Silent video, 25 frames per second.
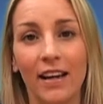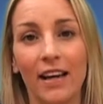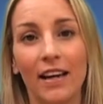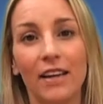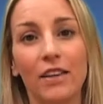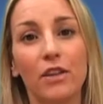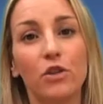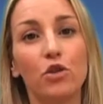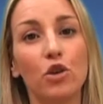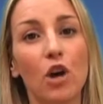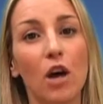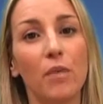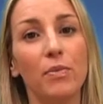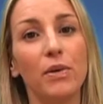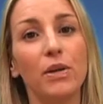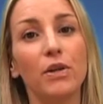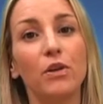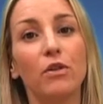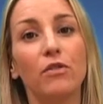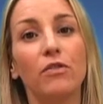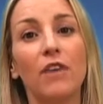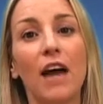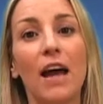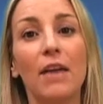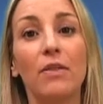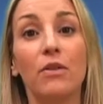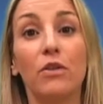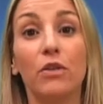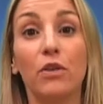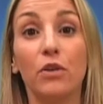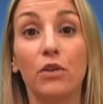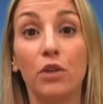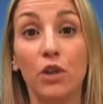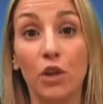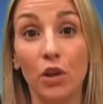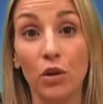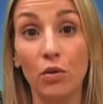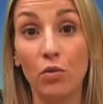The tribunal found that the
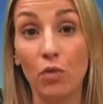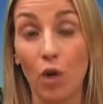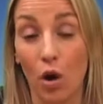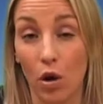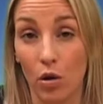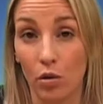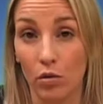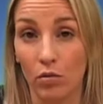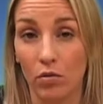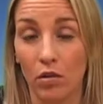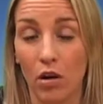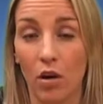new role